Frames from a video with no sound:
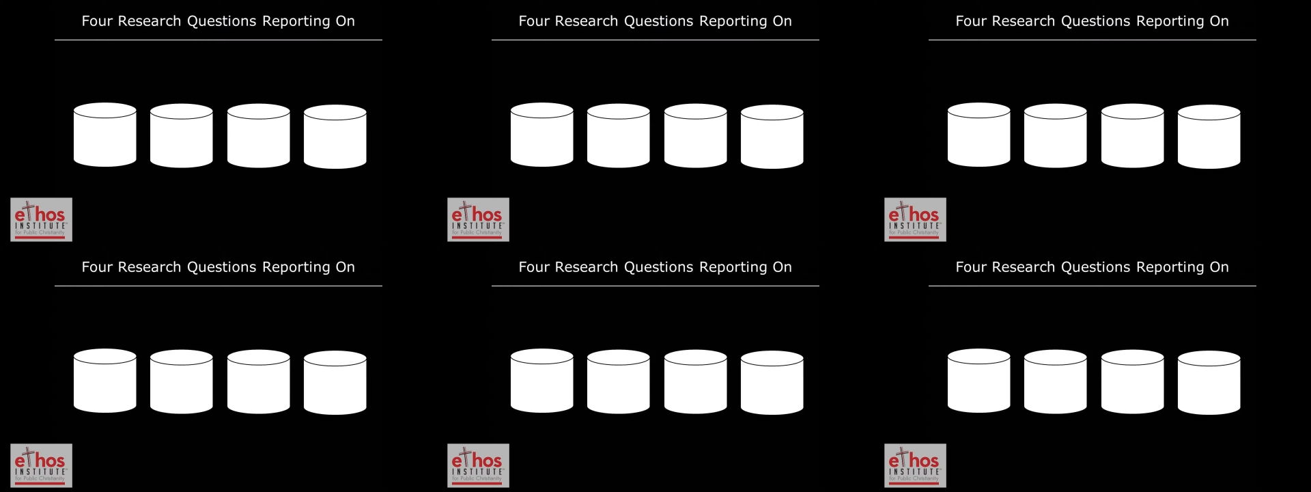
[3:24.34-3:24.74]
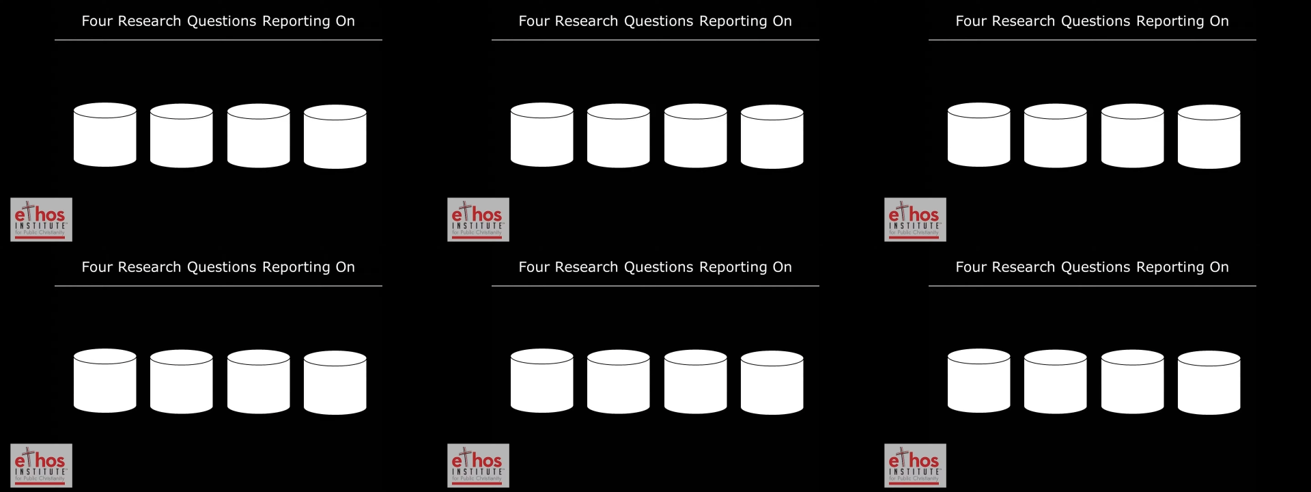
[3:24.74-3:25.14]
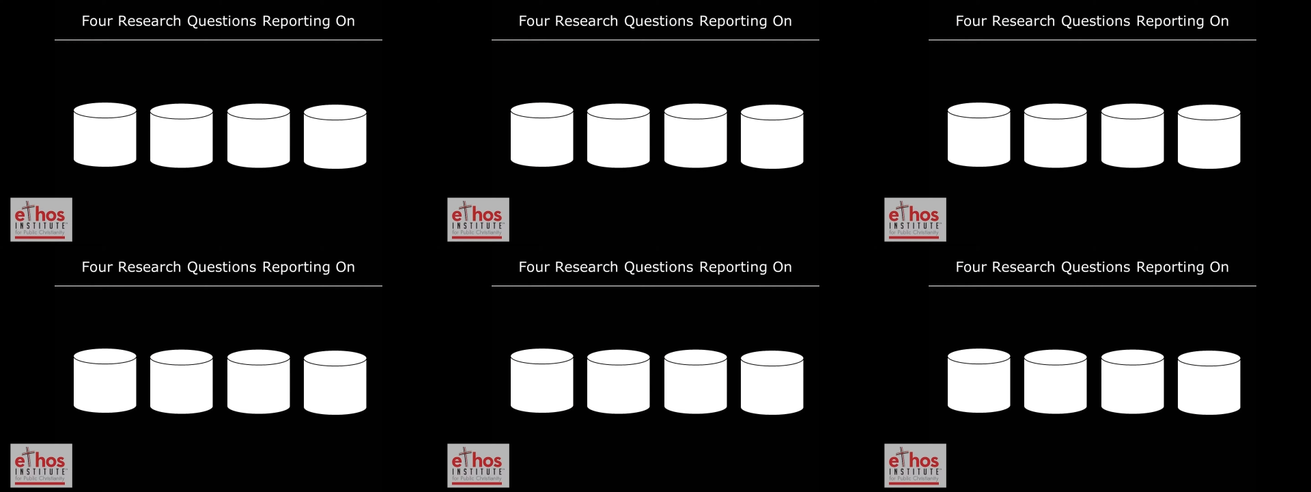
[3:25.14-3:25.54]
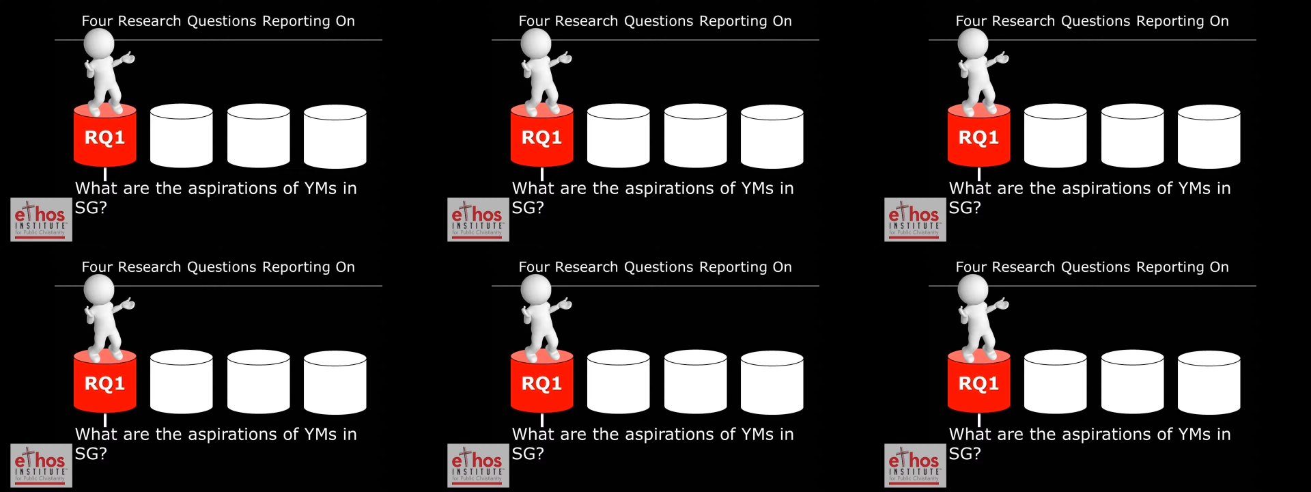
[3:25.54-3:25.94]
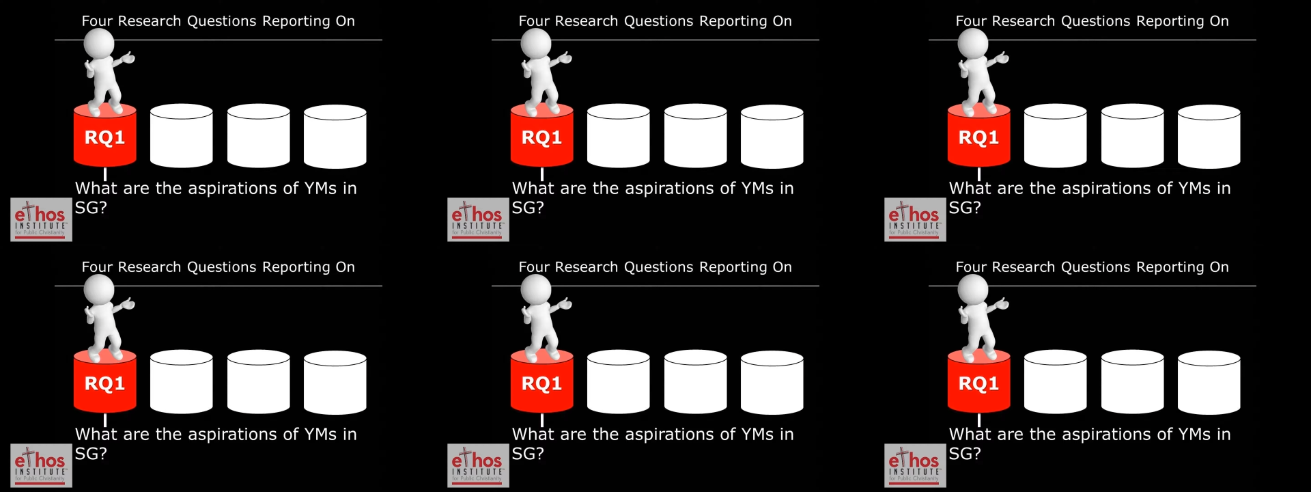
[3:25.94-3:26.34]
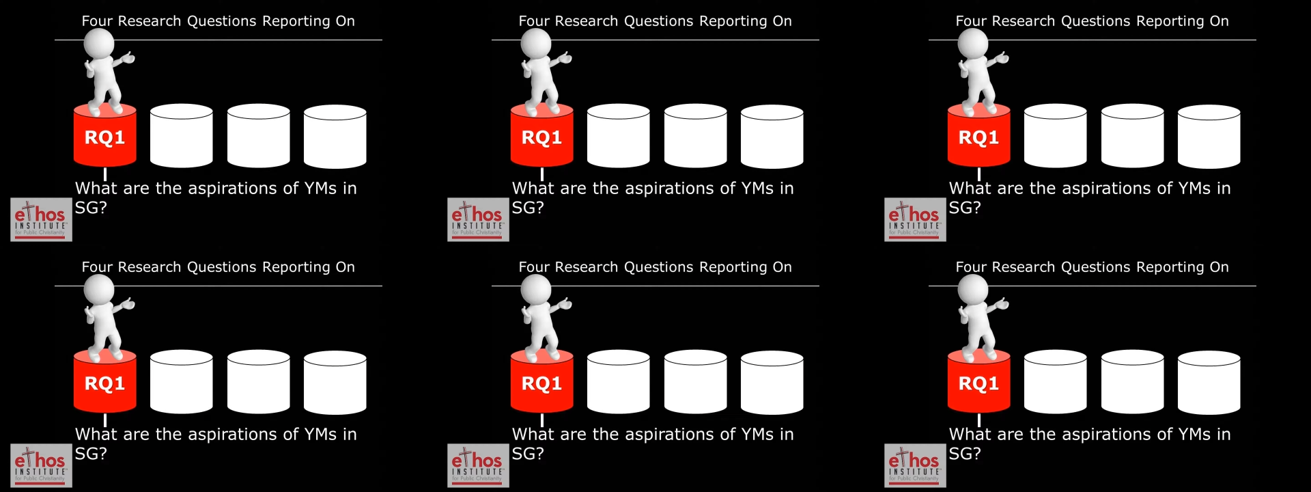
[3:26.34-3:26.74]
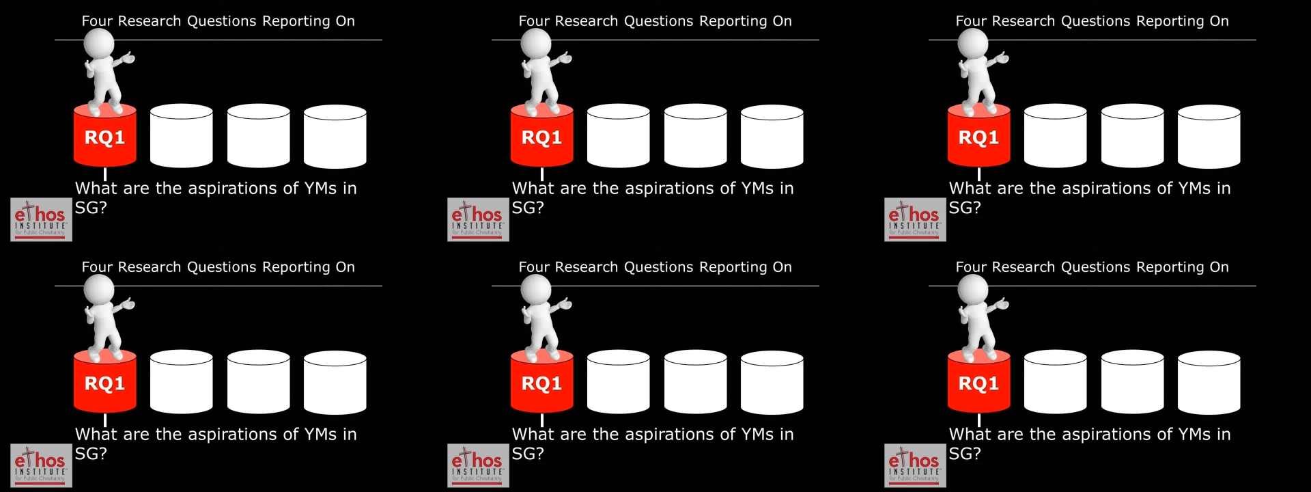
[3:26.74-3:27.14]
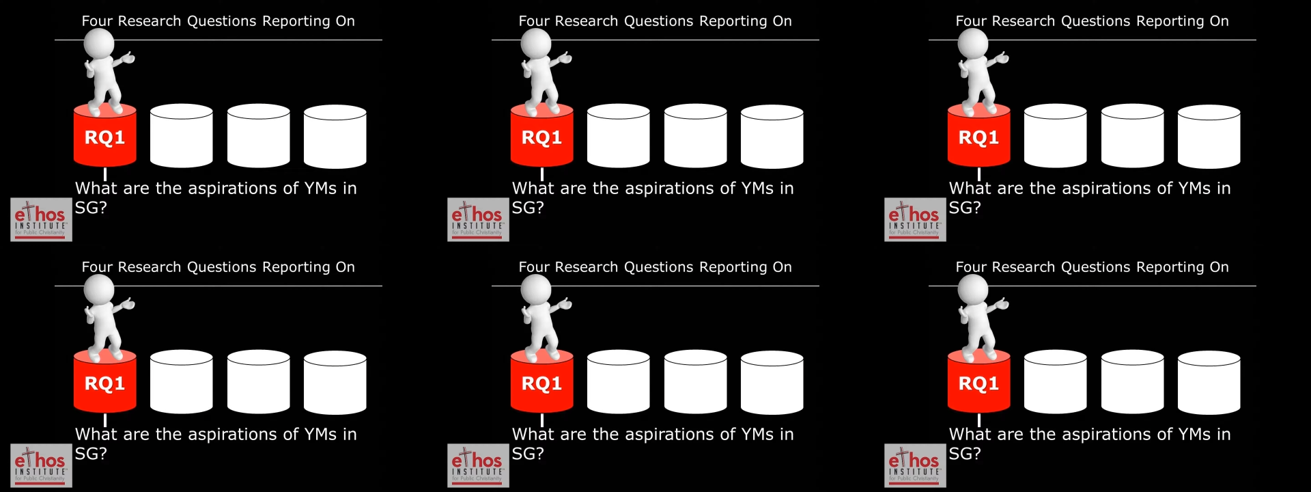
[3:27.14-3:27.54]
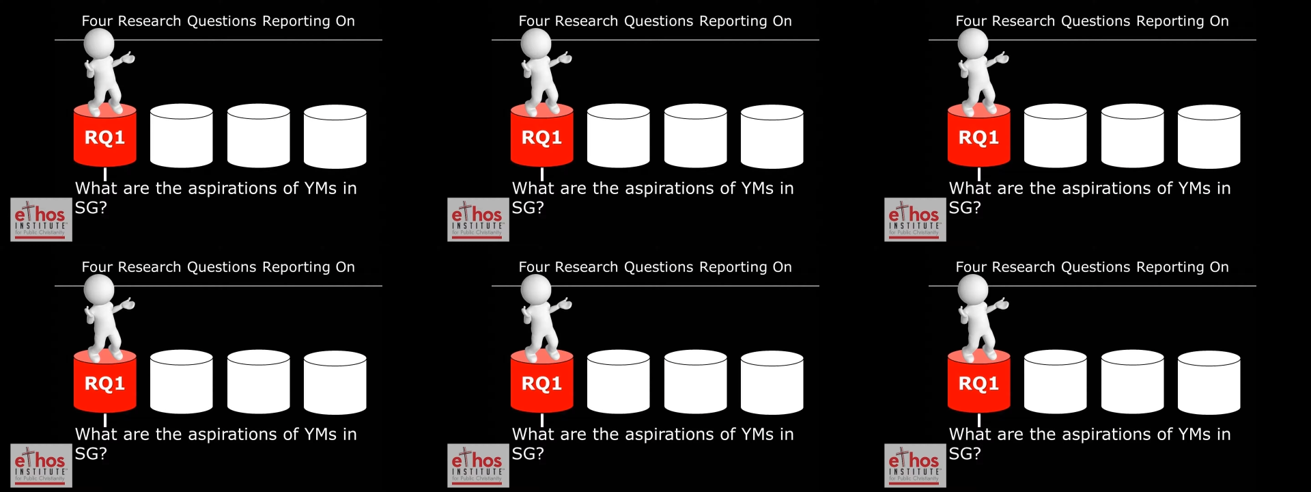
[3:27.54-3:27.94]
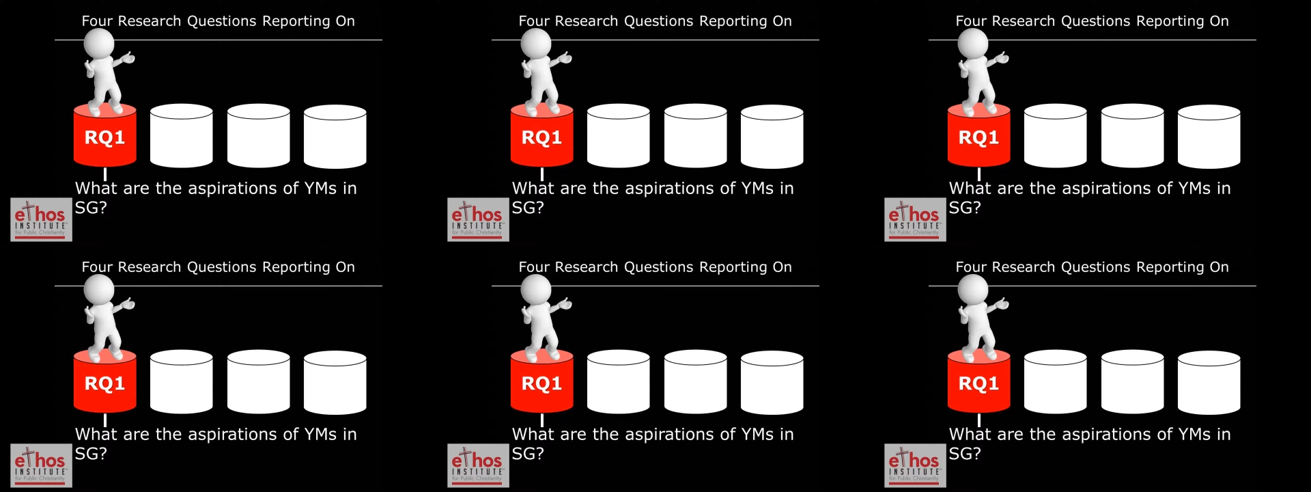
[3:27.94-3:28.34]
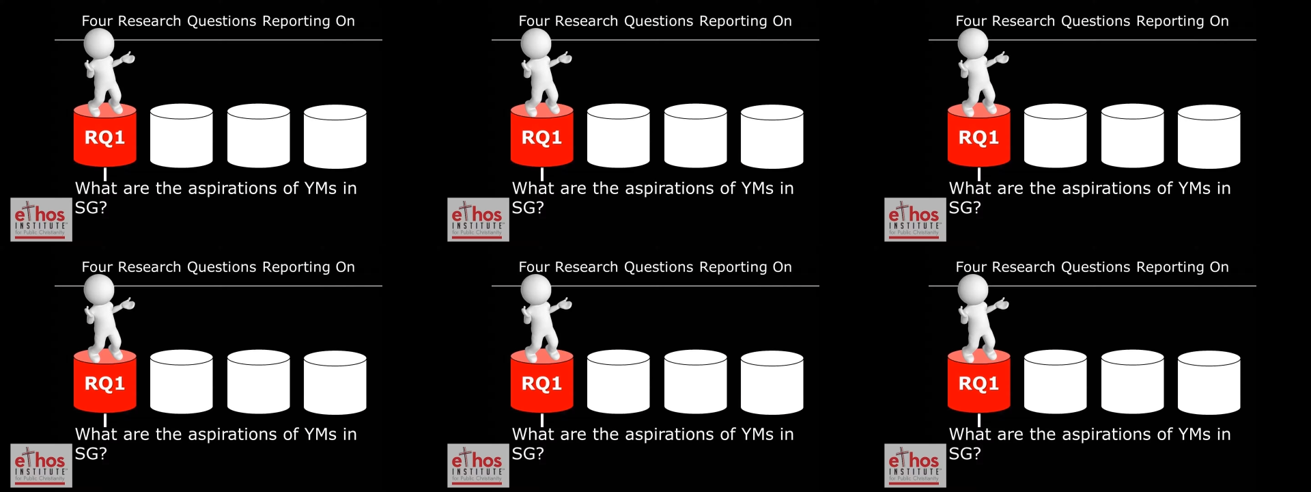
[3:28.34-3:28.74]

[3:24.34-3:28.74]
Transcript: Nobody's mouth can be seen.